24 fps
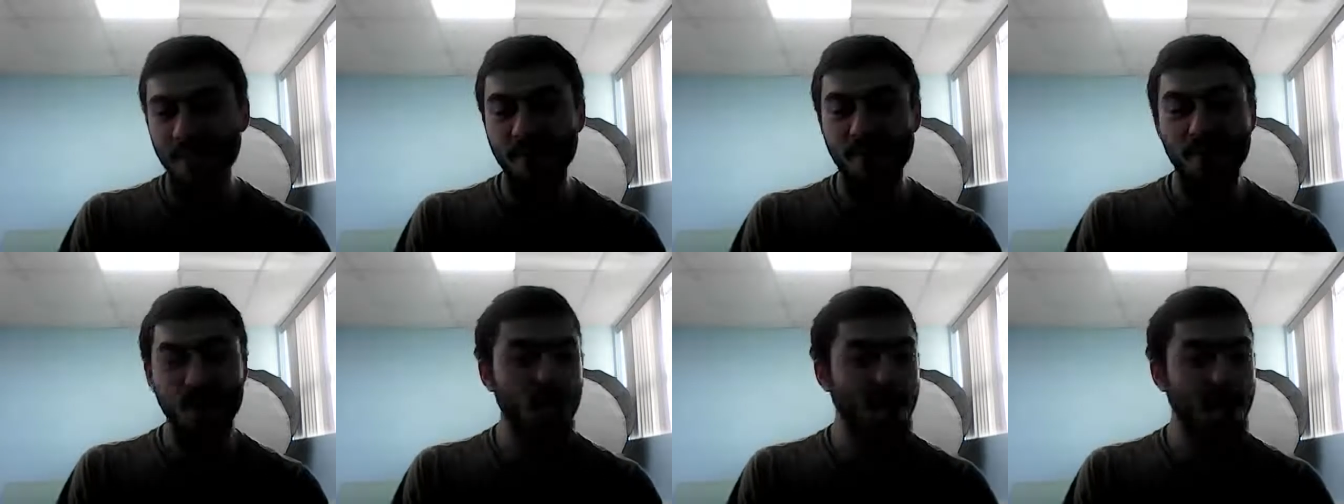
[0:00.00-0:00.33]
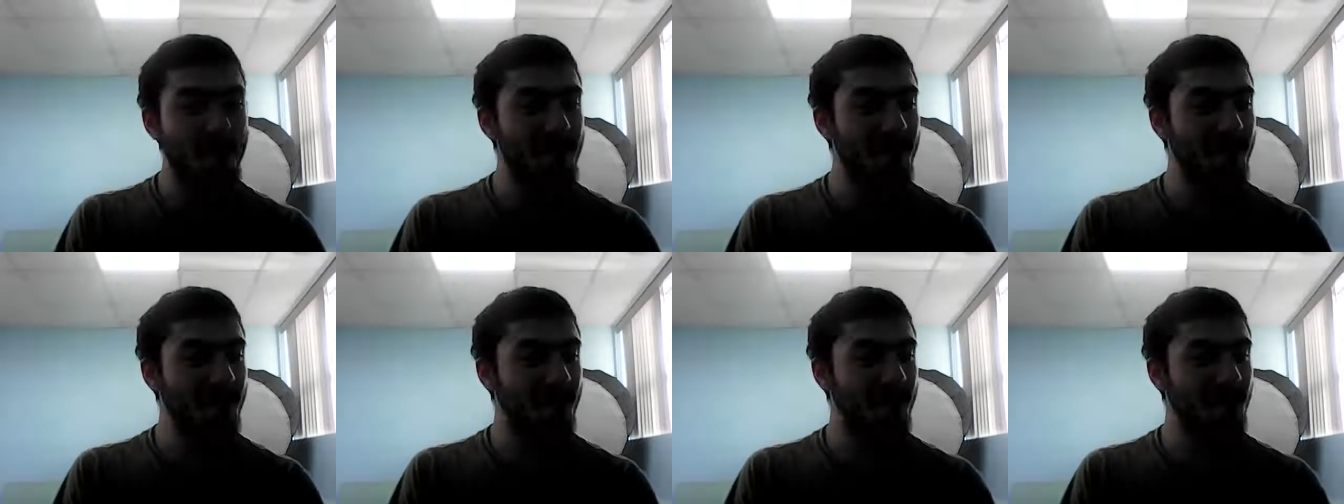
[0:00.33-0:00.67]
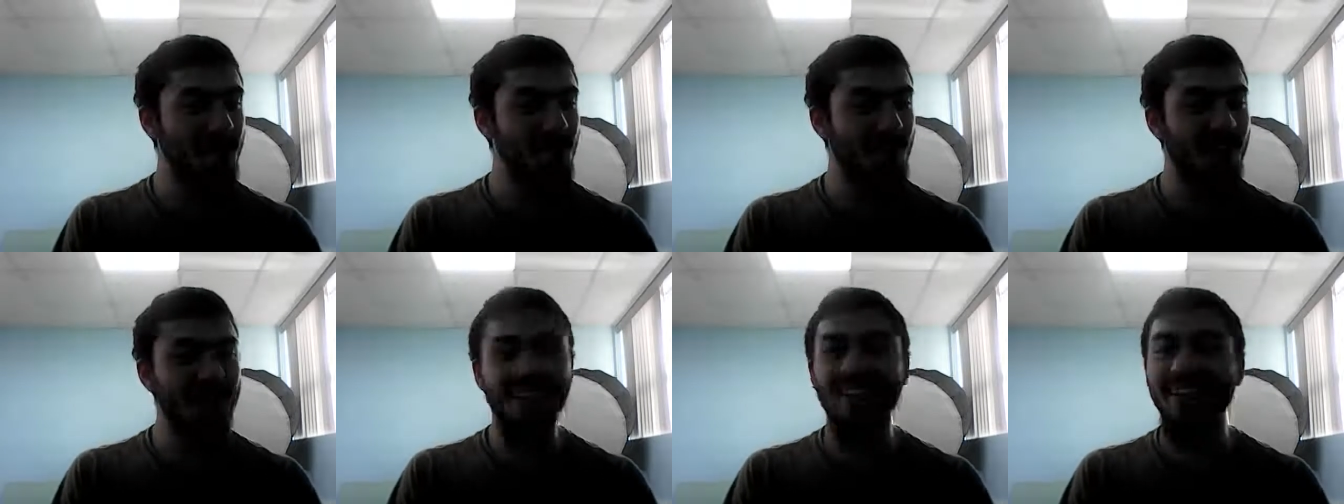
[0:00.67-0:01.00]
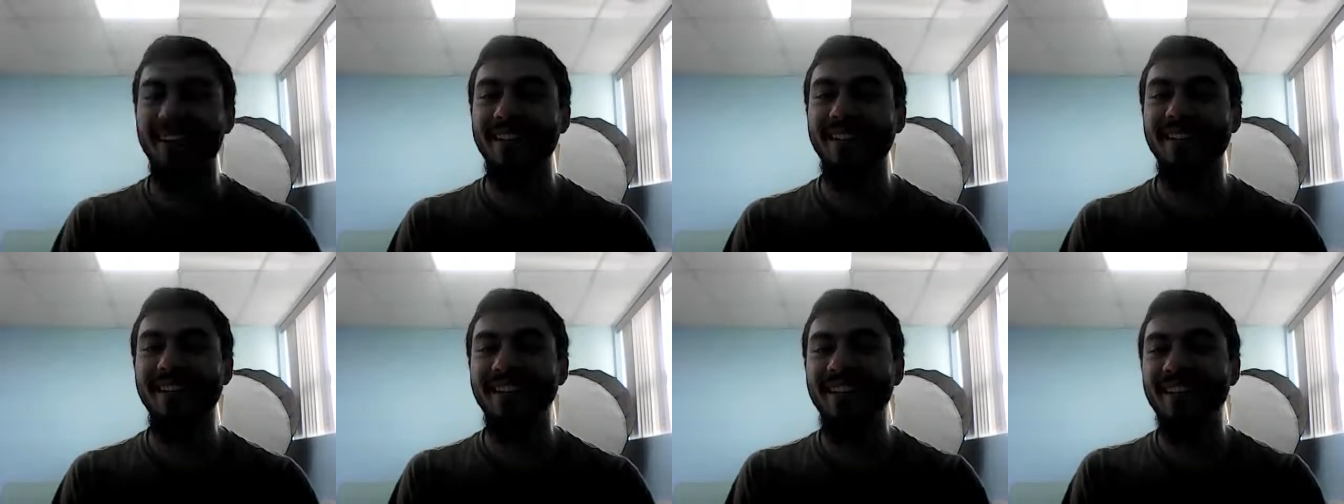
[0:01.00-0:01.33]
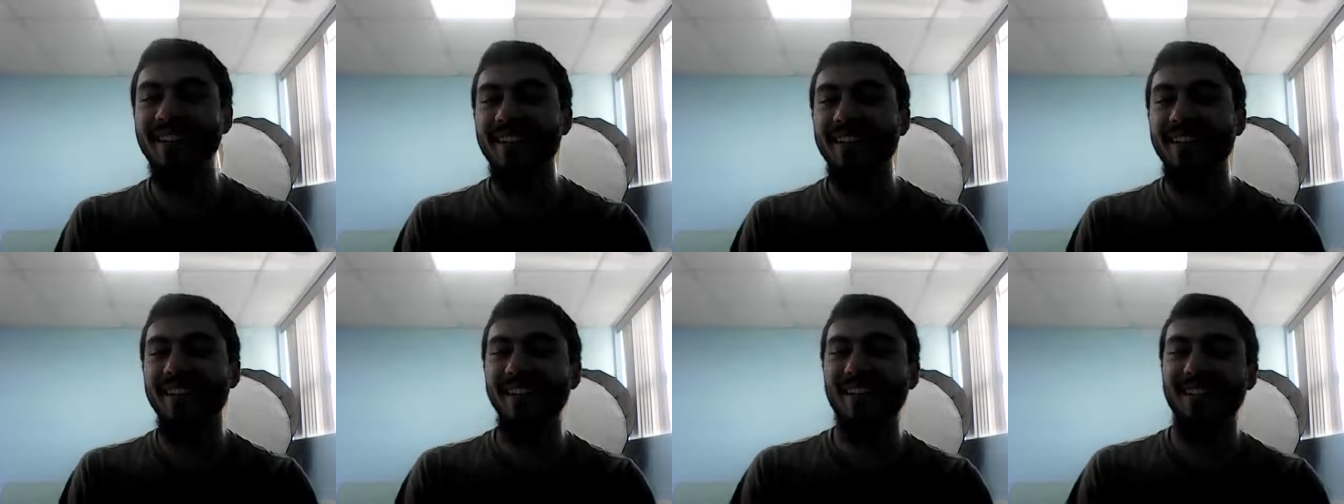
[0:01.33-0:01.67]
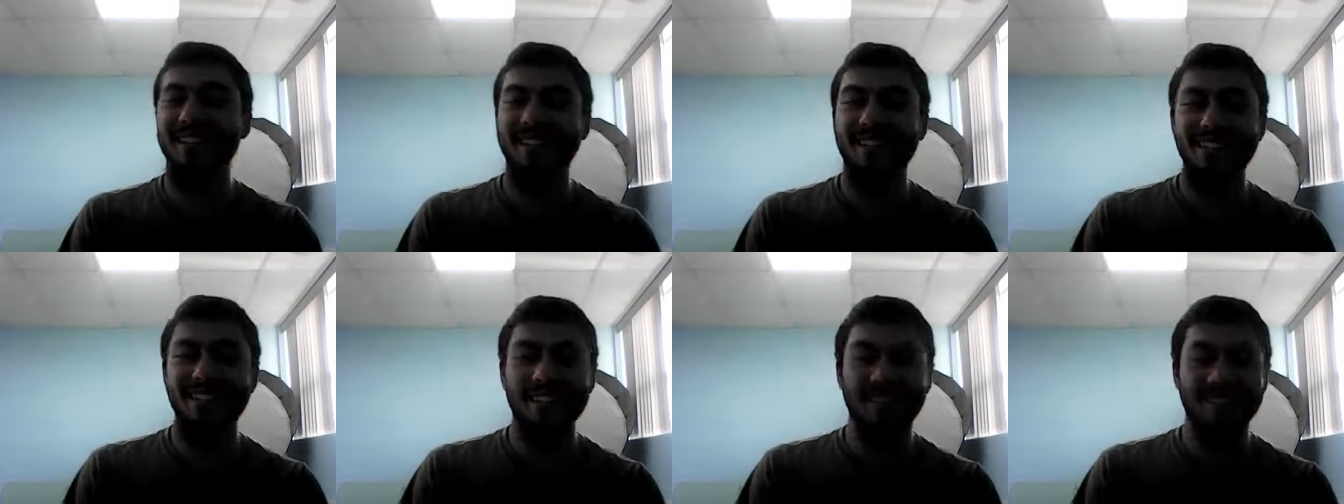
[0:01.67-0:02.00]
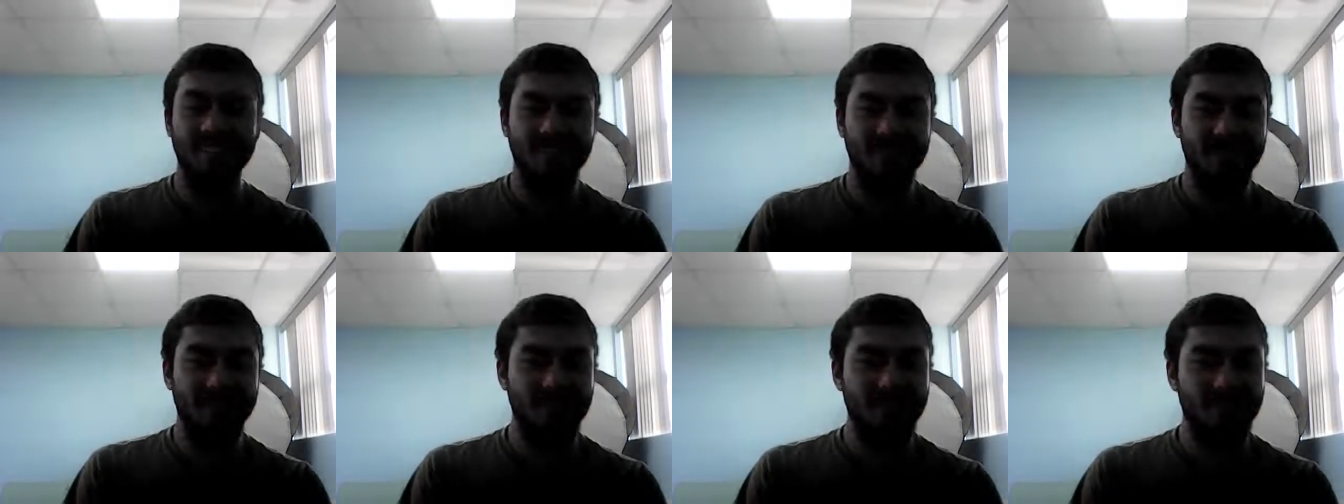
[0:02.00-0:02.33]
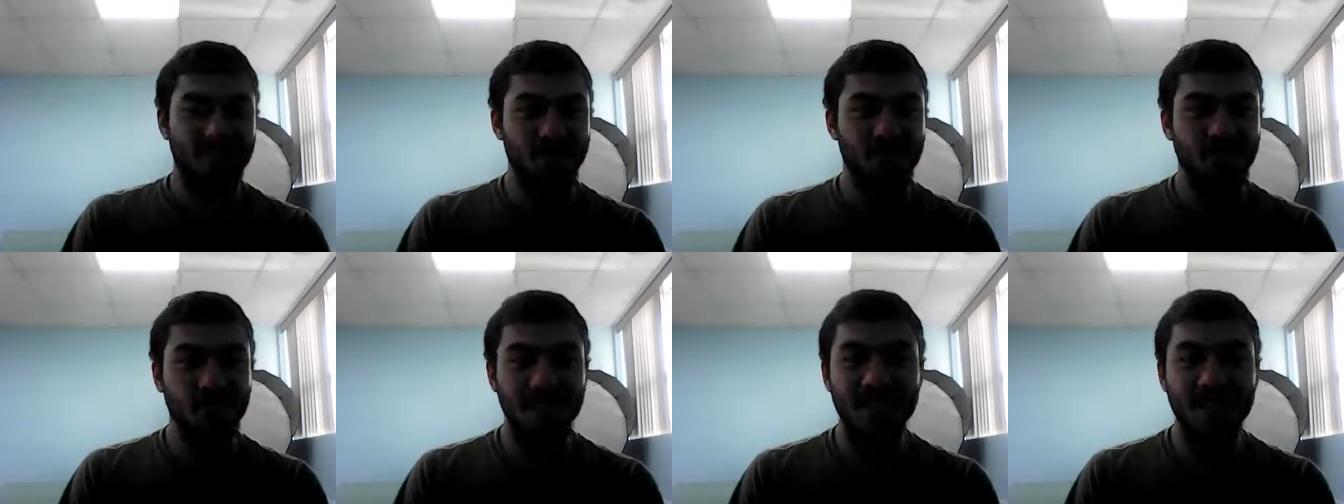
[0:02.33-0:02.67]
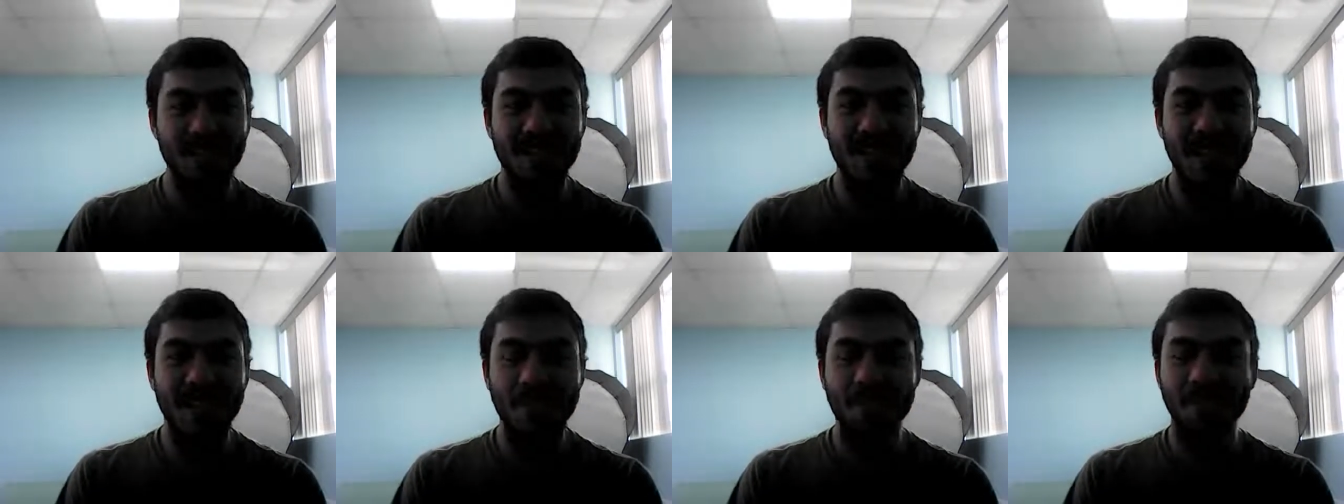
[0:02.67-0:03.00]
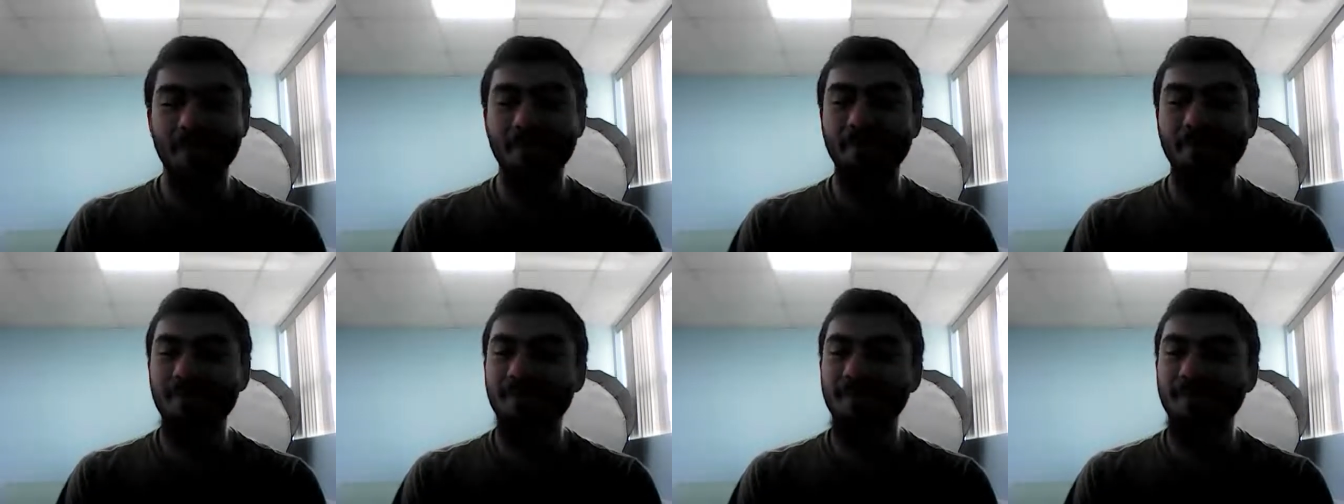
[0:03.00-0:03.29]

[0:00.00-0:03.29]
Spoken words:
of the women of Jannah. What's her name?